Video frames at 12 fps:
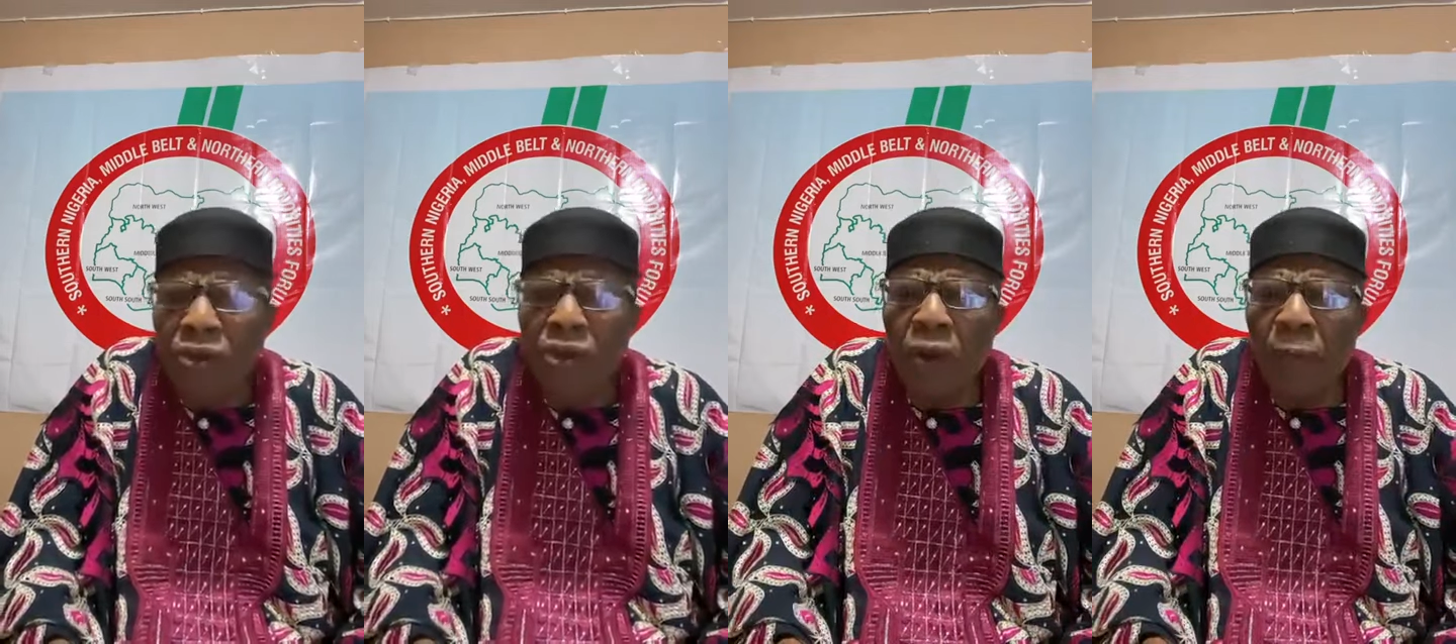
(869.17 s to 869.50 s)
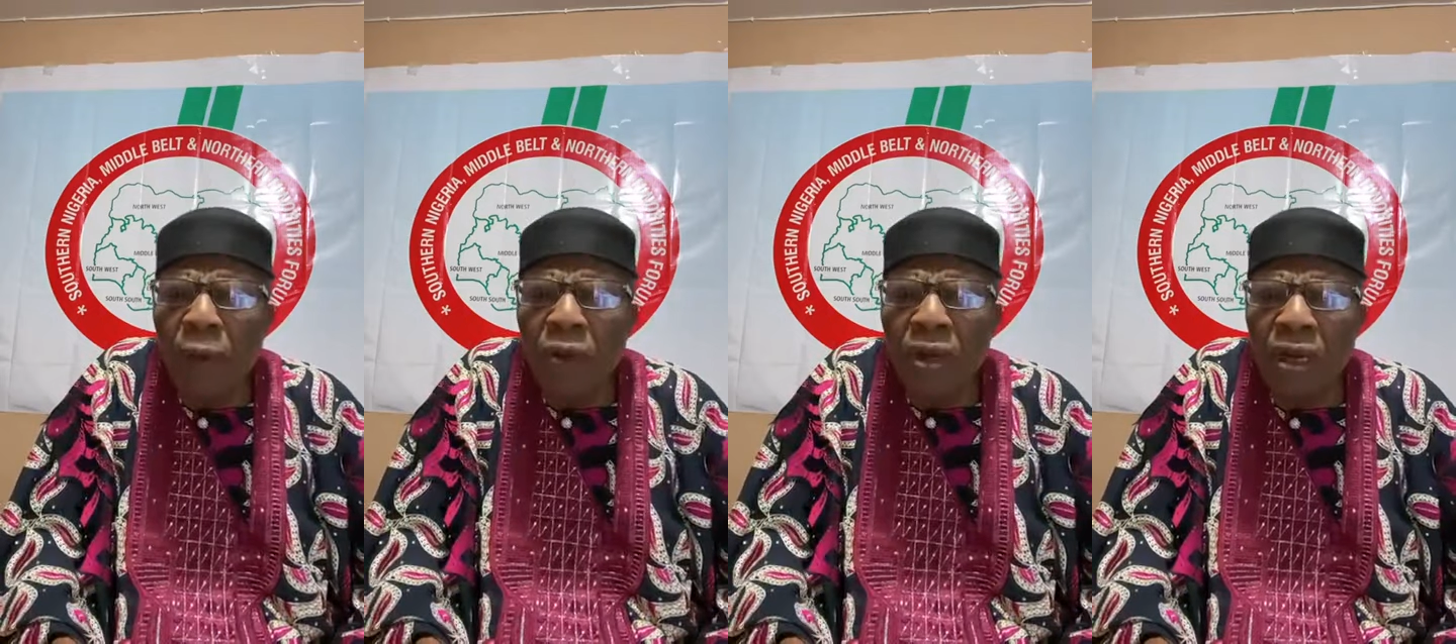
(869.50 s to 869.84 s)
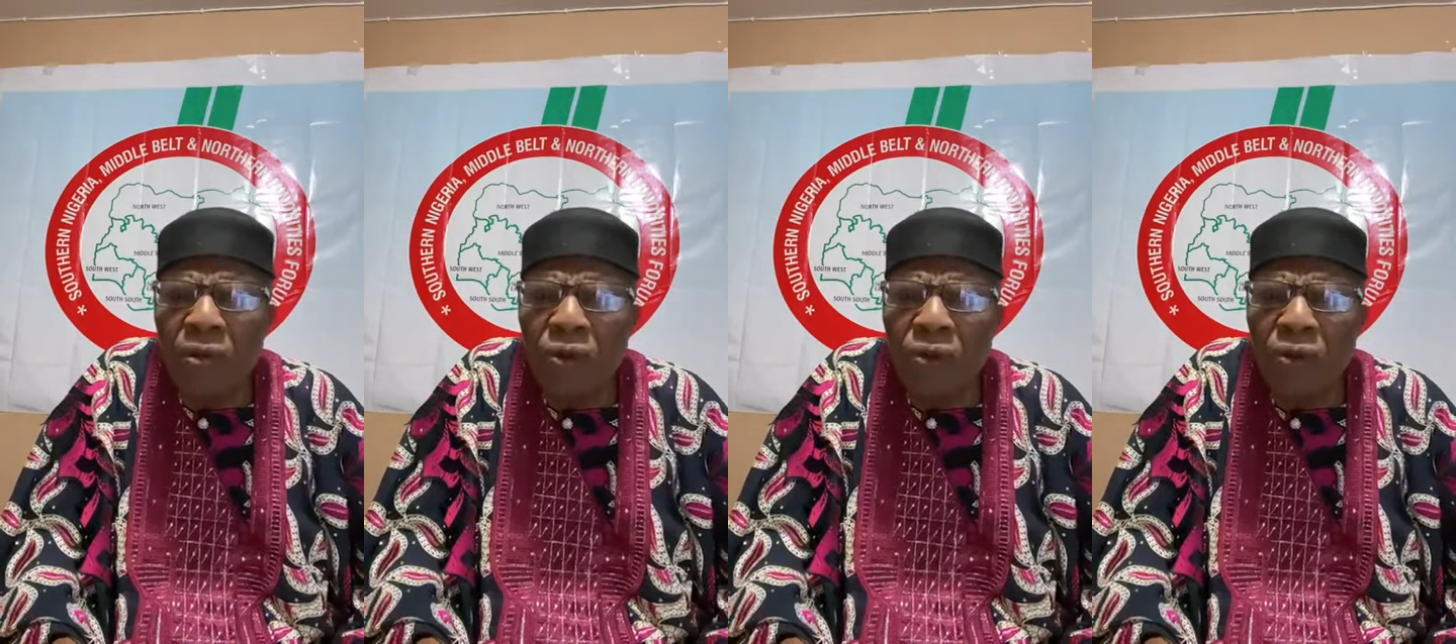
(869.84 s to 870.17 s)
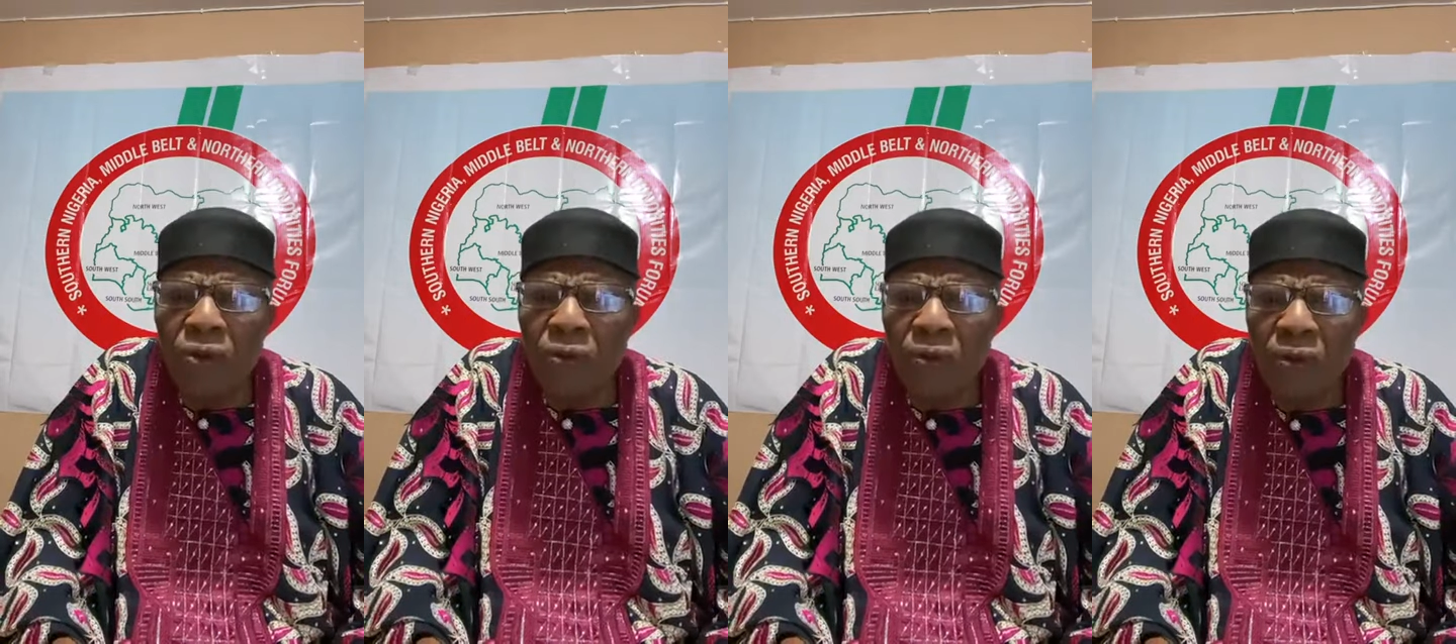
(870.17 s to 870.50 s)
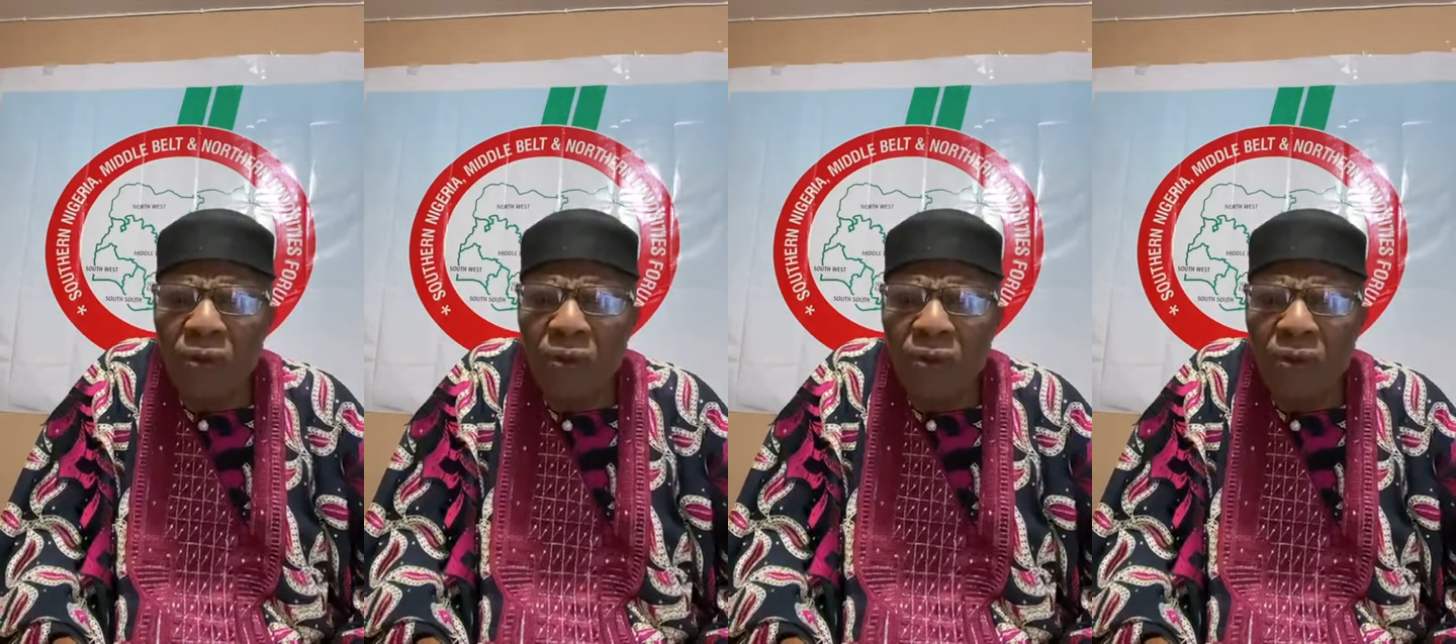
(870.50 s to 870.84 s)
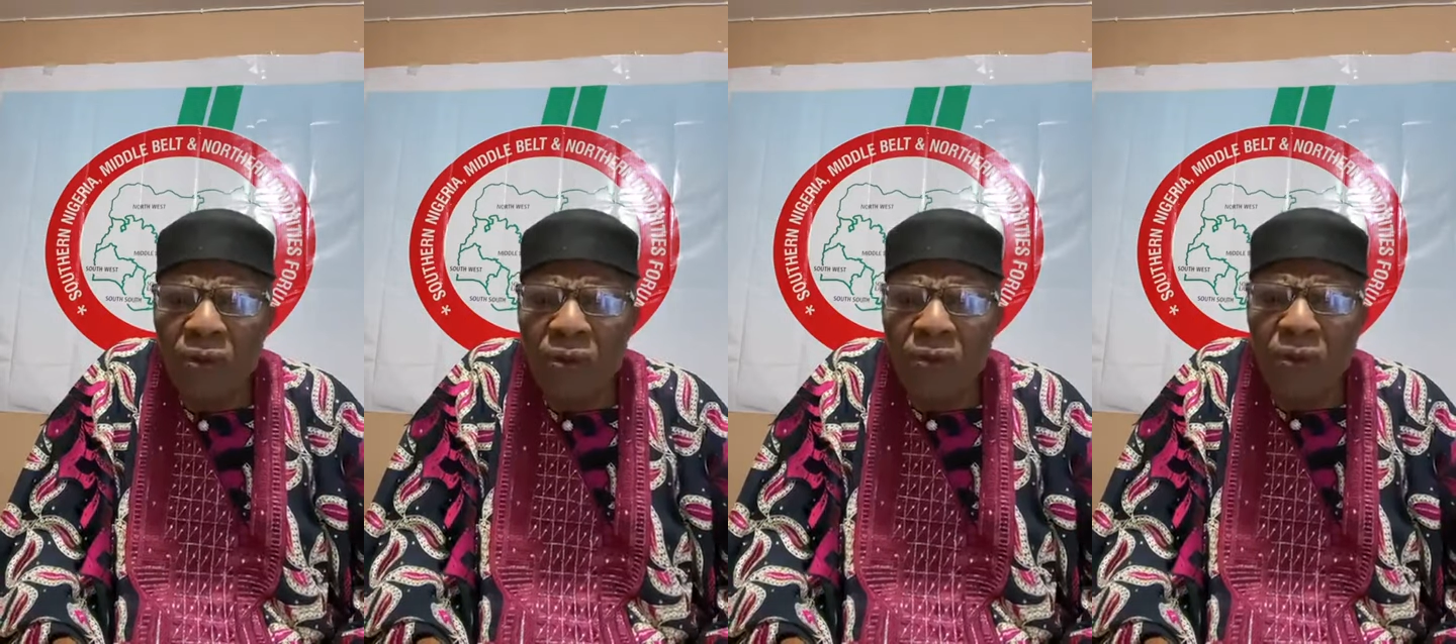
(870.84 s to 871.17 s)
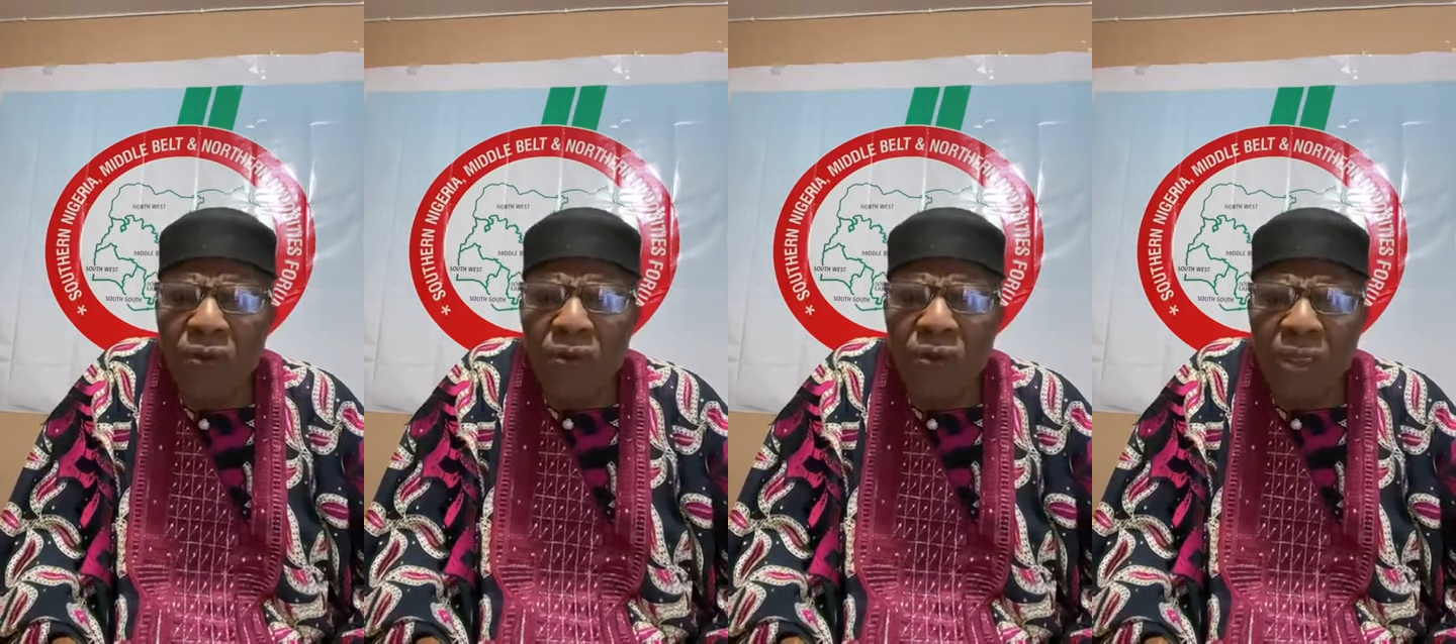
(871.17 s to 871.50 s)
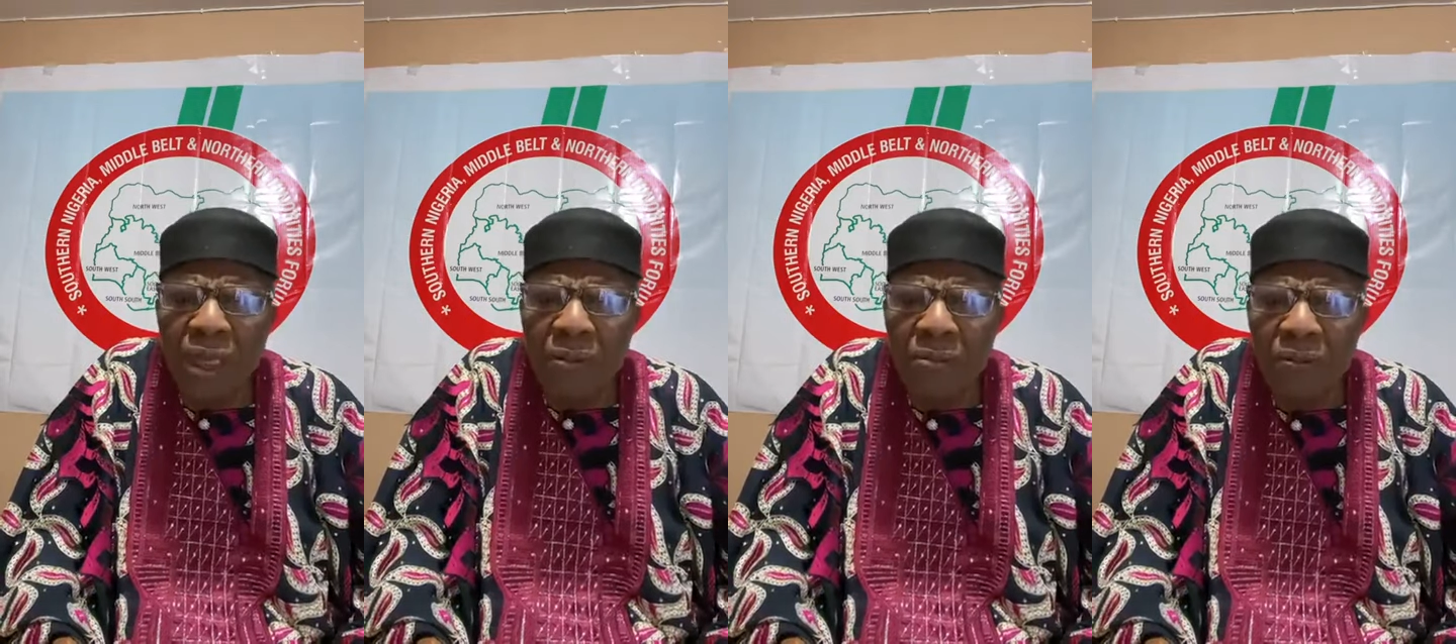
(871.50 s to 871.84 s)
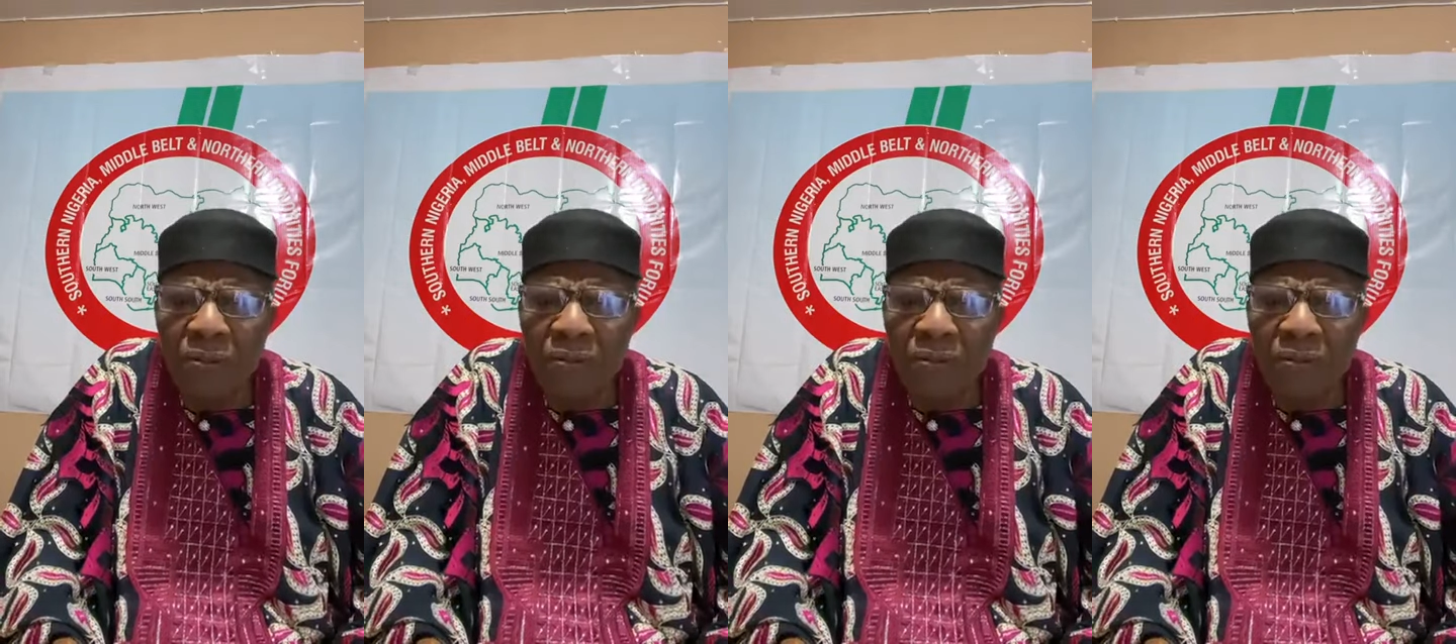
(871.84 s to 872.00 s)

support them to do same.